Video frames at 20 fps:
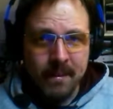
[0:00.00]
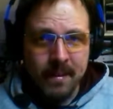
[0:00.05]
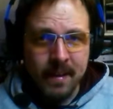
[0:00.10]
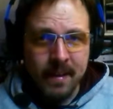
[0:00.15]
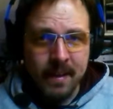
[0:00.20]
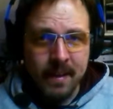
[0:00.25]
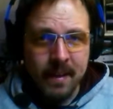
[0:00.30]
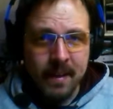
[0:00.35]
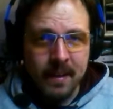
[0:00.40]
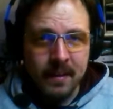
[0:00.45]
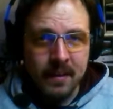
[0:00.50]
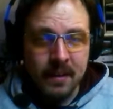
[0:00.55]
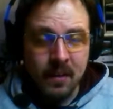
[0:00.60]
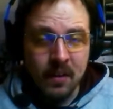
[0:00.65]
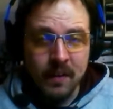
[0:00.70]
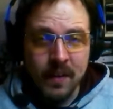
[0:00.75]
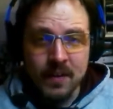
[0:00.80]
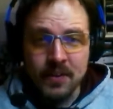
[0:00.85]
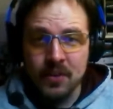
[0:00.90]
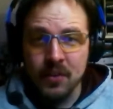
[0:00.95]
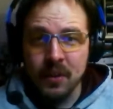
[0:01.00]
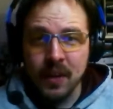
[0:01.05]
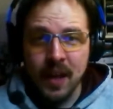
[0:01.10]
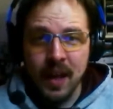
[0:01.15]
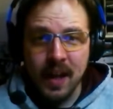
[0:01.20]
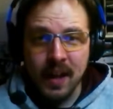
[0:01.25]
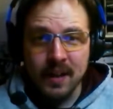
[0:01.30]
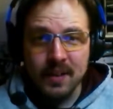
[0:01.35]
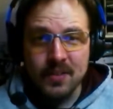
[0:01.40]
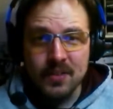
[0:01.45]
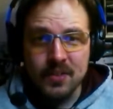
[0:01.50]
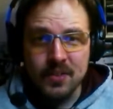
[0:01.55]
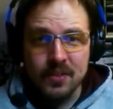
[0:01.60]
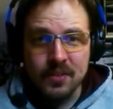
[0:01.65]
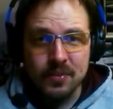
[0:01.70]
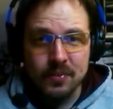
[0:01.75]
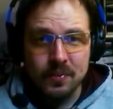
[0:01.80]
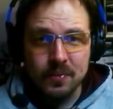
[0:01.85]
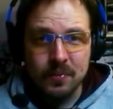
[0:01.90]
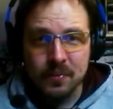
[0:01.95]
And, that's okay.
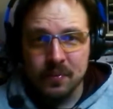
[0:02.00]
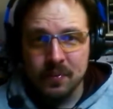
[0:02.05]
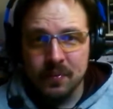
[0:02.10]
It's